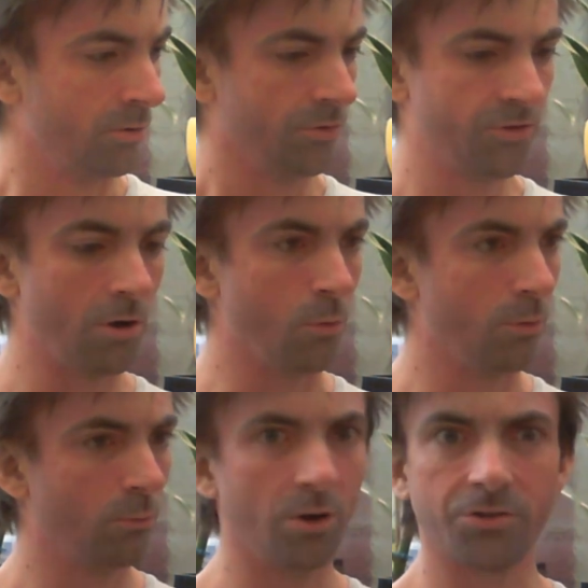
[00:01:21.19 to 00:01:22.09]
So
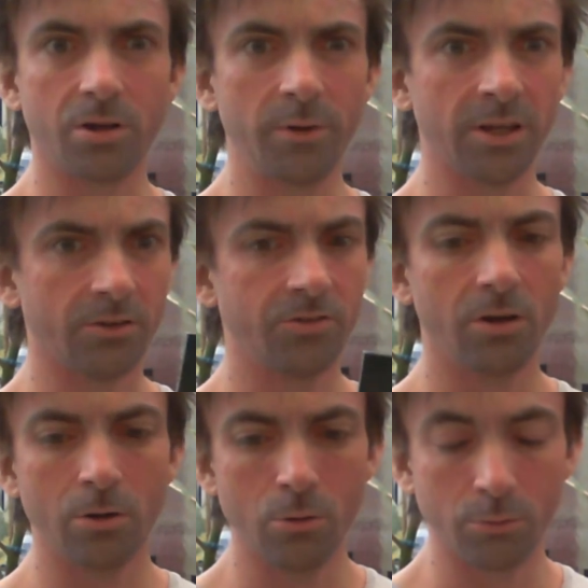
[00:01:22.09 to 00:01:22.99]
what's coming?
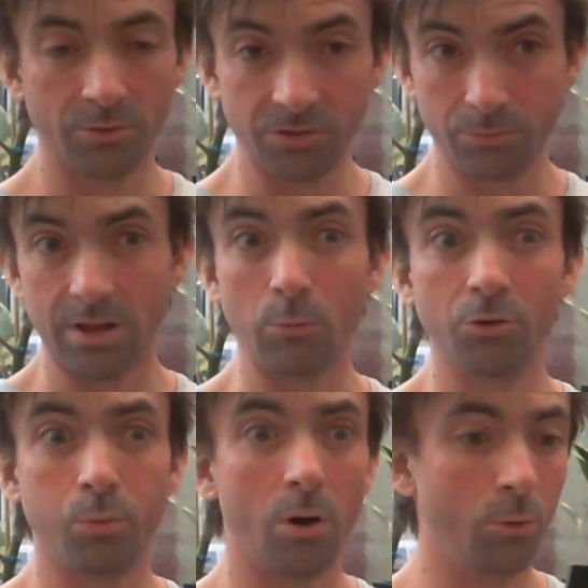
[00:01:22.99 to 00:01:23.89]
So that
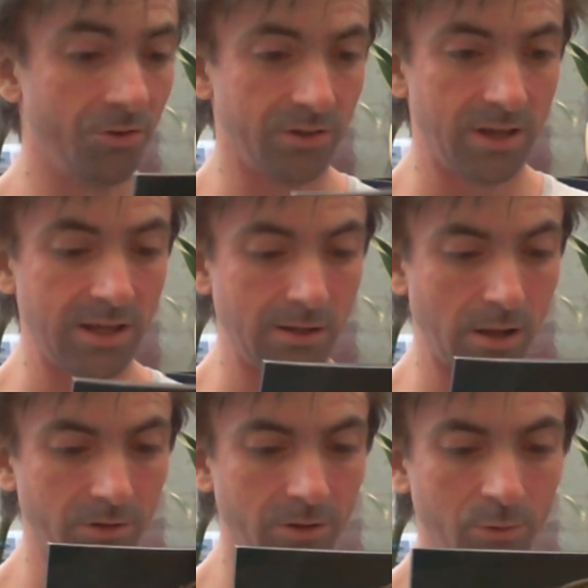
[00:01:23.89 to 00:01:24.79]
was what was in
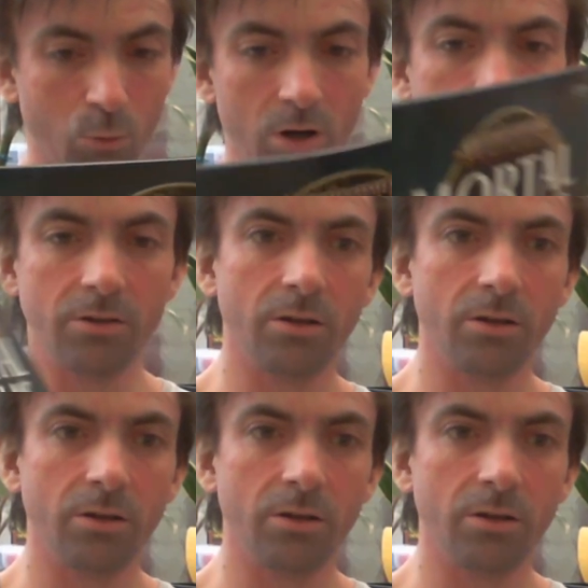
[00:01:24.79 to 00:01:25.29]
number 1.